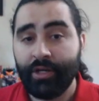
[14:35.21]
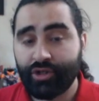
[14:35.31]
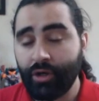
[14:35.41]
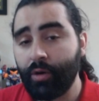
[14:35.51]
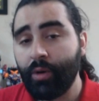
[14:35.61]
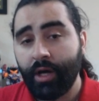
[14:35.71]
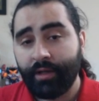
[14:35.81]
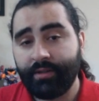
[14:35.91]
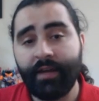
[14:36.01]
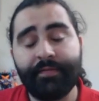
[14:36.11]
So
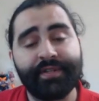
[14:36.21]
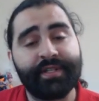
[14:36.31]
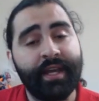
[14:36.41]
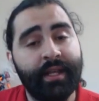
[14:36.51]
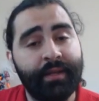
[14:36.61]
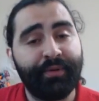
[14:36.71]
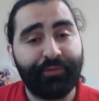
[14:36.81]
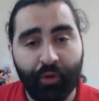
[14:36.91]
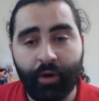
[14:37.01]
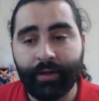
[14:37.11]
they've stated
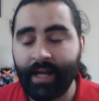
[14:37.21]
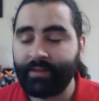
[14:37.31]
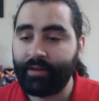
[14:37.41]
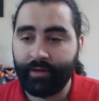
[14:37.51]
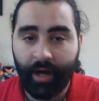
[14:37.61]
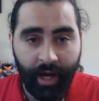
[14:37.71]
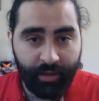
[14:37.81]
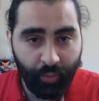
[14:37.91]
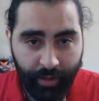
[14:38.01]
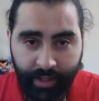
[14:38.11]
before that they're
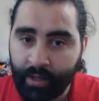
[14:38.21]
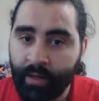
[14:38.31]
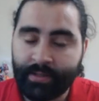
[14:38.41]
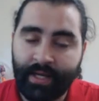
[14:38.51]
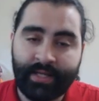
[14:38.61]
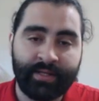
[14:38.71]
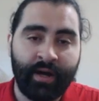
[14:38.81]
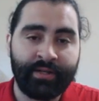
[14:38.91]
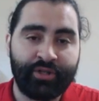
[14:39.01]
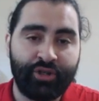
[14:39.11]
not working on Days
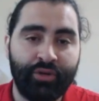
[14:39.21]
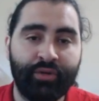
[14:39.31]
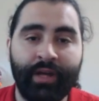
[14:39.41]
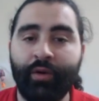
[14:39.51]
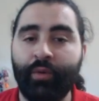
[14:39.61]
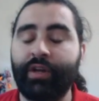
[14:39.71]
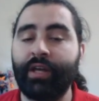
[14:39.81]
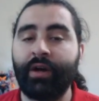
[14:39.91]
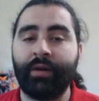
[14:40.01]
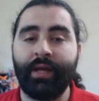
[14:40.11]
Gone 2, they are
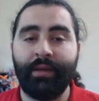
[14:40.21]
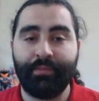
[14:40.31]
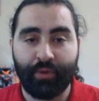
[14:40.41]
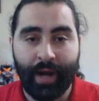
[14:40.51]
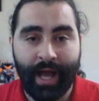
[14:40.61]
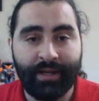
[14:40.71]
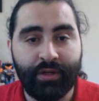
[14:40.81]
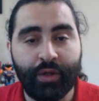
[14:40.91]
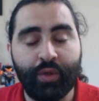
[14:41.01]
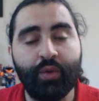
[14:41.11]
working on a
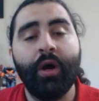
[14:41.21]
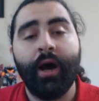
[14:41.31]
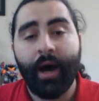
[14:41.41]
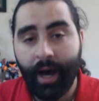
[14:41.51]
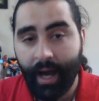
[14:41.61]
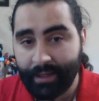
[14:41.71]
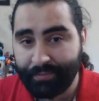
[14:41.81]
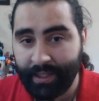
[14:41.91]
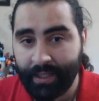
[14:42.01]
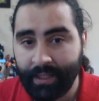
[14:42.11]
brand new
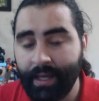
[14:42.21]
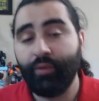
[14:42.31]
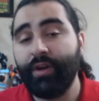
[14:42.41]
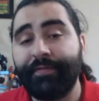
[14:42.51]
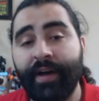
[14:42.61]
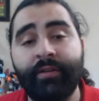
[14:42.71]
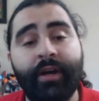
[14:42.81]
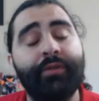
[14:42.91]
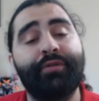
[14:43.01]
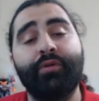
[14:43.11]
IP, and we found
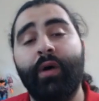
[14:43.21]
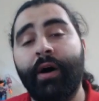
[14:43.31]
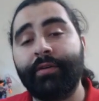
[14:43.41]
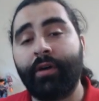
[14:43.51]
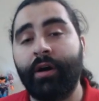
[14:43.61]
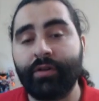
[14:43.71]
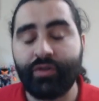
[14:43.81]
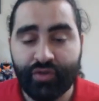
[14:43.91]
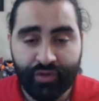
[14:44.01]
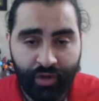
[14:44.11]
out through other
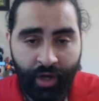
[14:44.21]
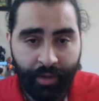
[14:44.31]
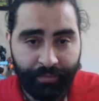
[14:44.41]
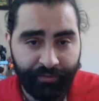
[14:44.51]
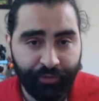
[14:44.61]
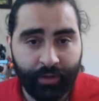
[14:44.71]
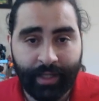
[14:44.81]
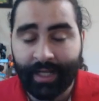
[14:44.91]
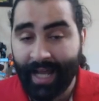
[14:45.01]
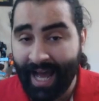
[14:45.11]
articles before
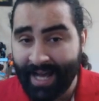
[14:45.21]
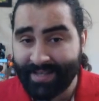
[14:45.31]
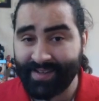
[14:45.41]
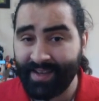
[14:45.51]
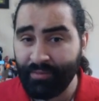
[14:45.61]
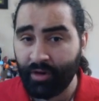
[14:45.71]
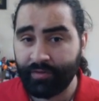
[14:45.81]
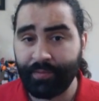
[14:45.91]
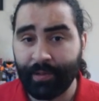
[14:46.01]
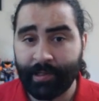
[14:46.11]
that it has a
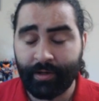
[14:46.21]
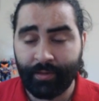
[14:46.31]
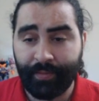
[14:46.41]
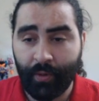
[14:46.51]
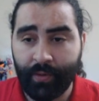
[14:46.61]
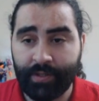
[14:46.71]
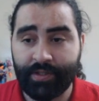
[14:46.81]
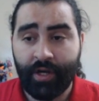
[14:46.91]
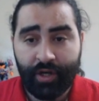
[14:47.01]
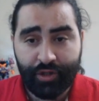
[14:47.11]
multiplayer
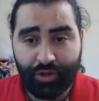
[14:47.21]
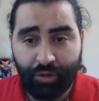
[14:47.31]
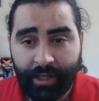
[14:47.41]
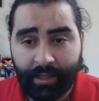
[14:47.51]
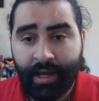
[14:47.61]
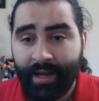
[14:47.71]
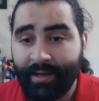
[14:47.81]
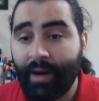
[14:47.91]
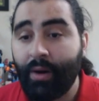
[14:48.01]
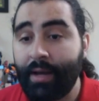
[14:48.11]
component to it.
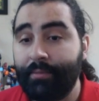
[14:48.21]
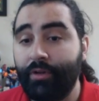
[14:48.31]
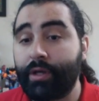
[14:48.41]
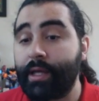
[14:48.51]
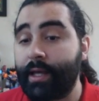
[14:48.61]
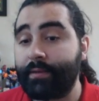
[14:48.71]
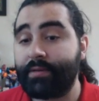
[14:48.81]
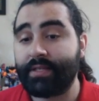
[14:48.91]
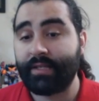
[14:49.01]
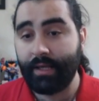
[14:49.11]
Now I am looking
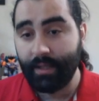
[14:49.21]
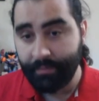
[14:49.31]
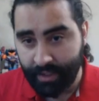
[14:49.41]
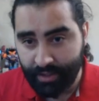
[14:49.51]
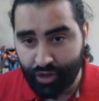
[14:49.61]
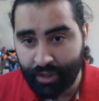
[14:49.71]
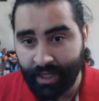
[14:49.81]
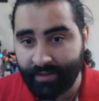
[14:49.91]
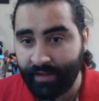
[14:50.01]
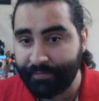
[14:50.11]
at this image
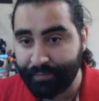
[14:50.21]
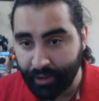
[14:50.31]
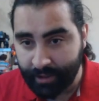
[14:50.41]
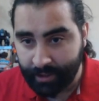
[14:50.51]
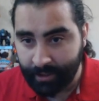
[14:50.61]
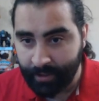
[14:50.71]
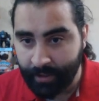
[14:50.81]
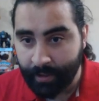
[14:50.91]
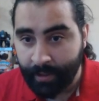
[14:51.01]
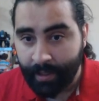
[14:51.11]
that they've put
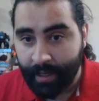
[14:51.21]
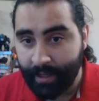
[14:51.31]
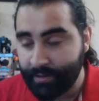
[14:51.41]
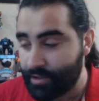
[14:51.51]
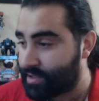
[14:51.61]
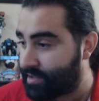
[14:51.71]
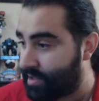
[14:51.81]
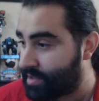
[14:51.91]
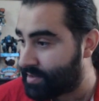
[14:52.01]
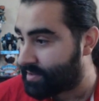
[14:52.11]
here, and there's
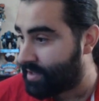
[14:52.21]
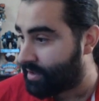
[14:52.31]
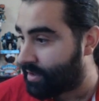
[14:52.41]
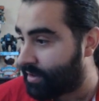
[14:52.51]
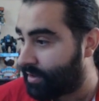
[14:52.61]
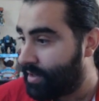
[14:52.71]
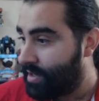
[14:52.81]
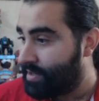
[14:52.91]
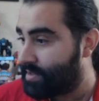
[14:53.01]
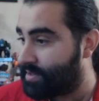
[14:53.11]
things that are
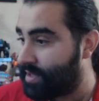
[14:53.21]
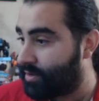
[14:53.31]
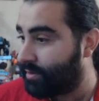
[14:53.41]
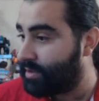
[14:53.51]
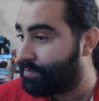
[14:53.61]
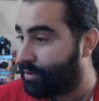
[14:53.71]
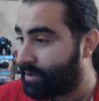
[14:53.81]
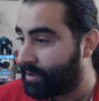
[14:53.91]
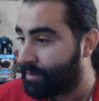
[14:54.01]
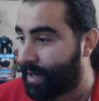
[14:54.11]
secretly
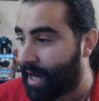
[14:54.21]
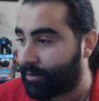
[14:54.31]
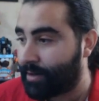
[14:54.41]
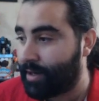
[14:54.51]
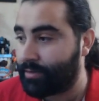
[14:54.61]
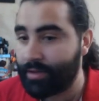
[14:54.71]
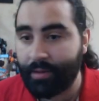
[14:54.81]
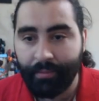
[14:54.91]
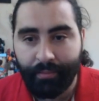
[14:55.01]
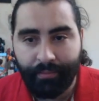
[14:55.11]
put in the background.